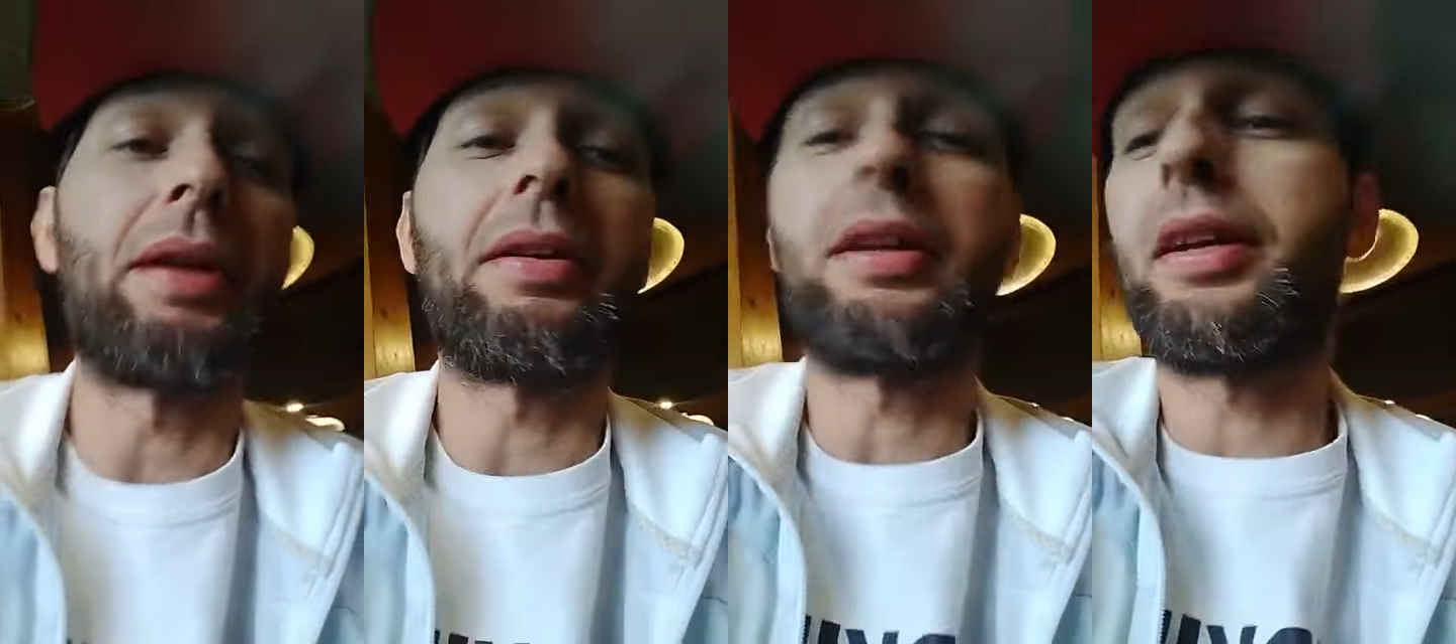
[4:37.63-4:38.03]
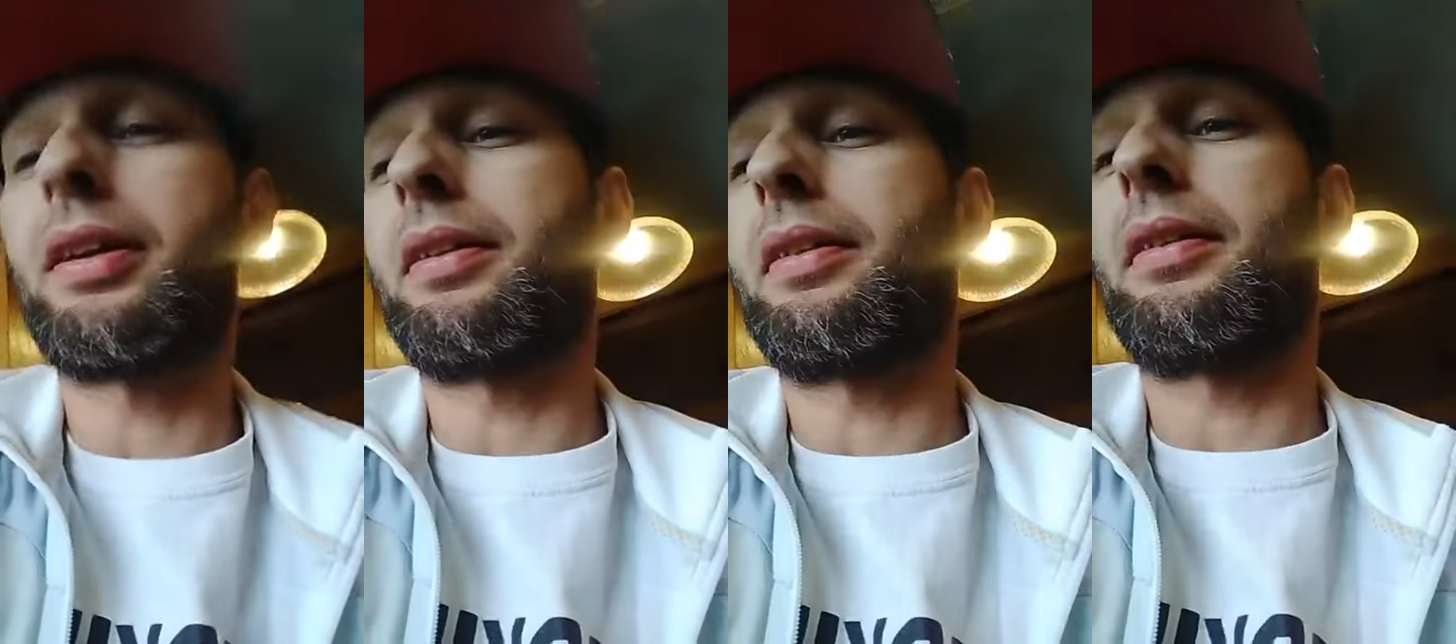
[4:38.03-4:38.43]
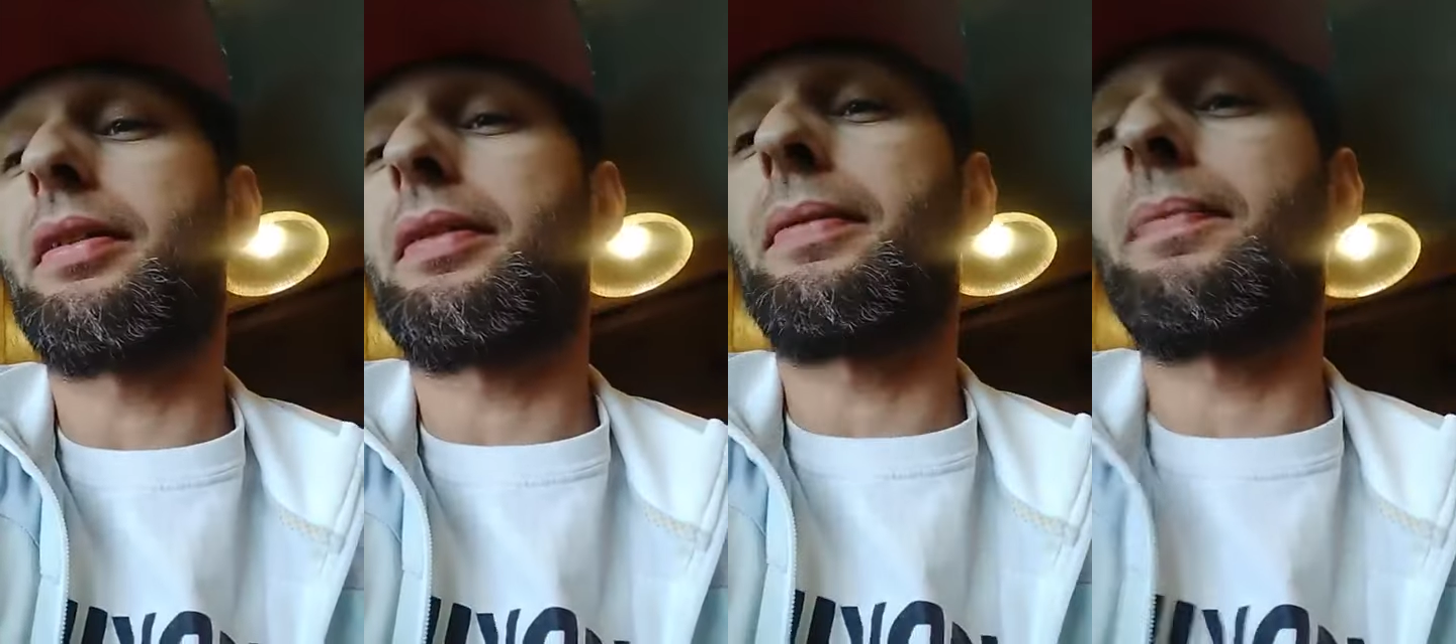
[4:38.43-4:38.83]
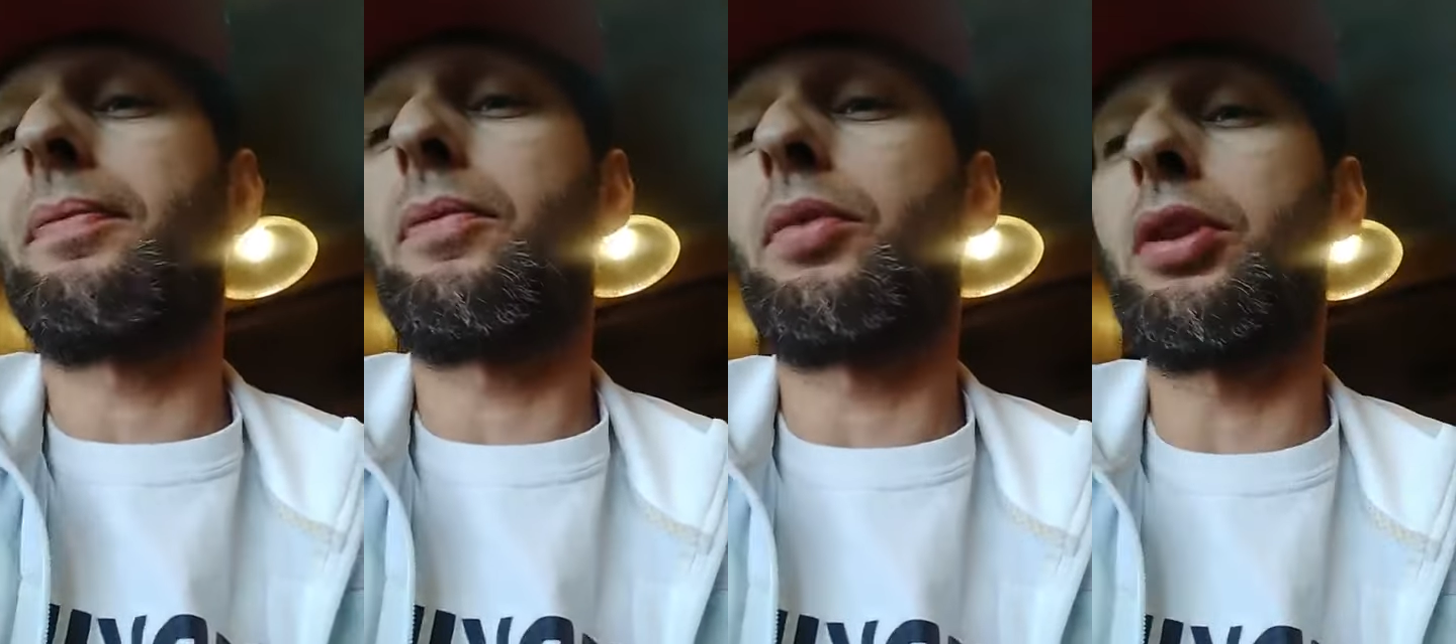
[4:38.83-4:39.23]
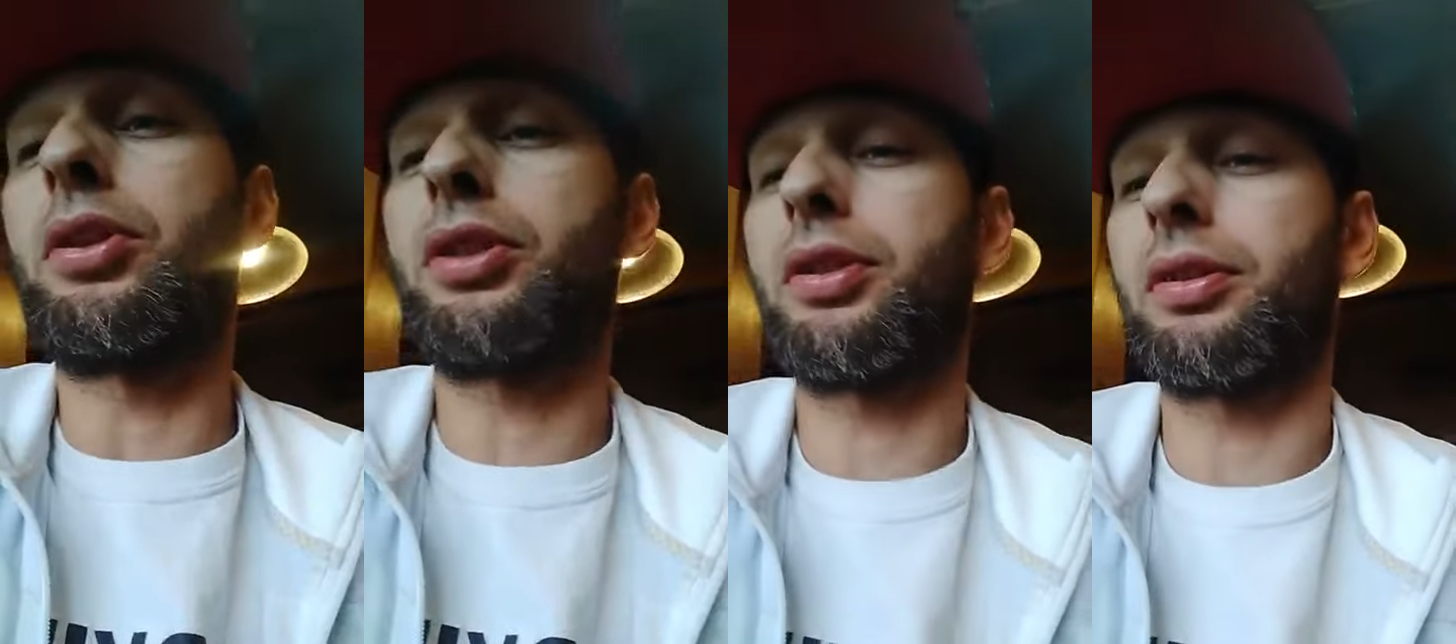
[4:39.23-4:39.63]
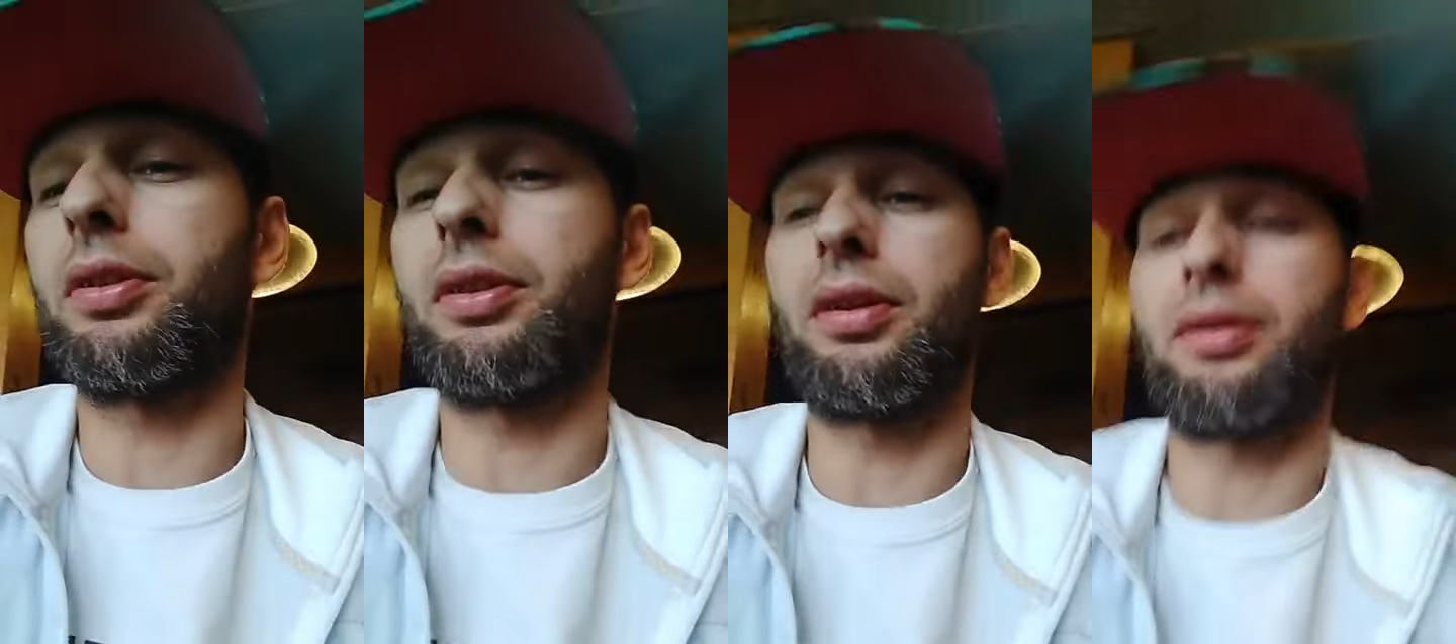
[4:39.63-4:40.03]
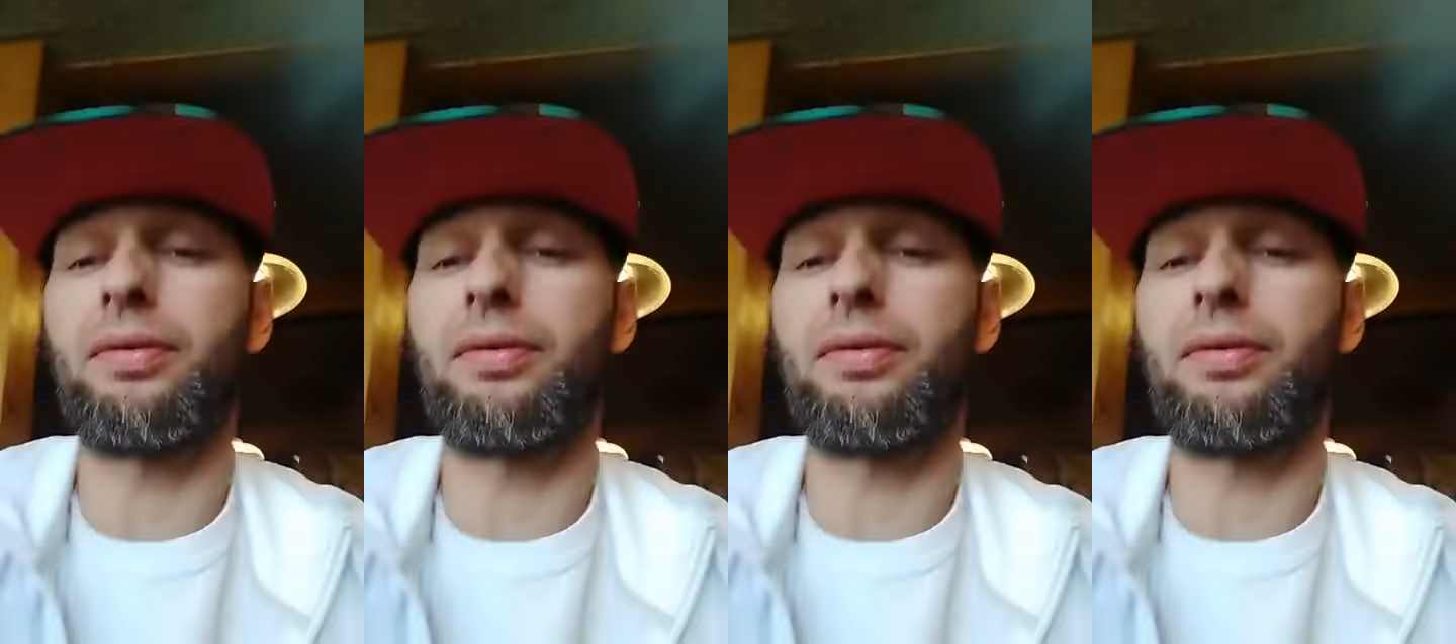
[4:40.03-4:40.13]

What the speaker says: yet, which, you know,